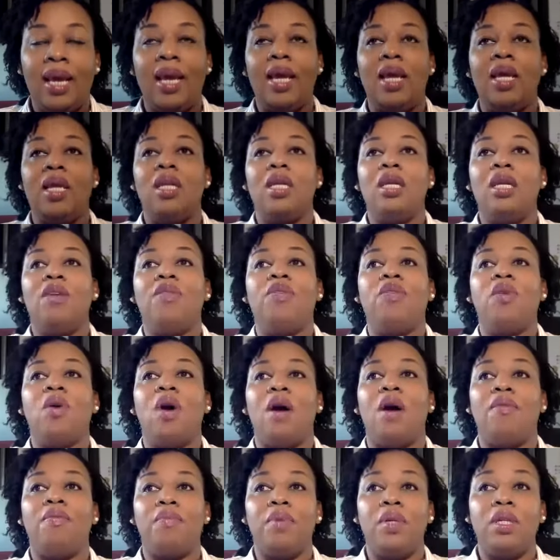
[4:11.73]
And if you
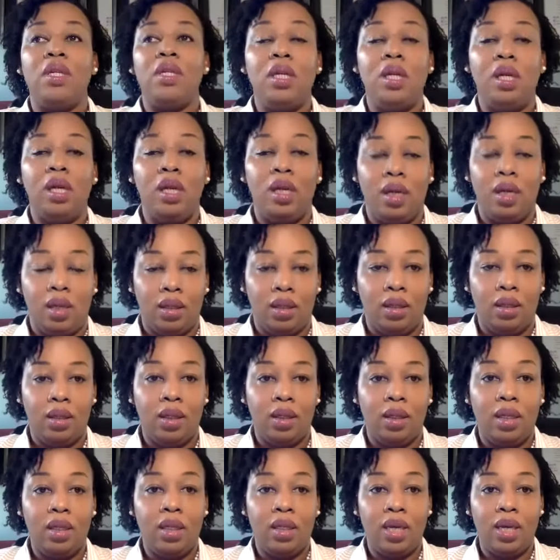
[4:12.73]
have been here
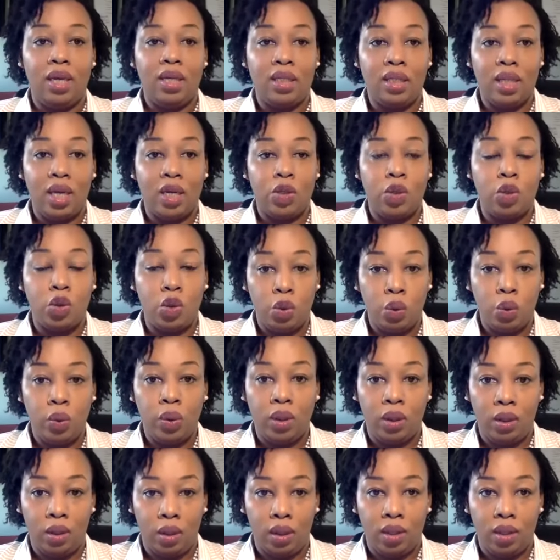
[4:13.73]
in less than 2
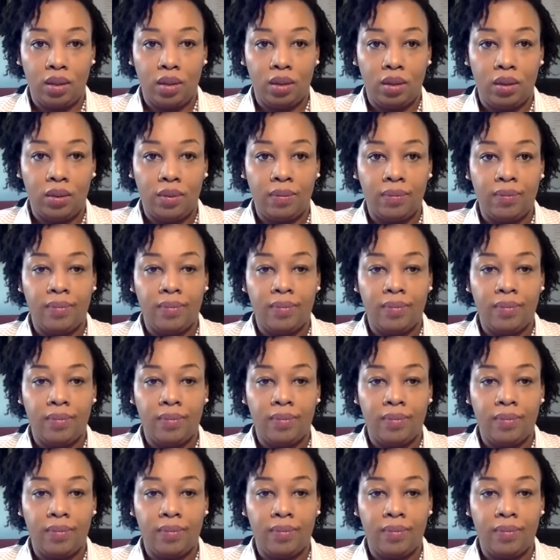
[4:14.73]
years,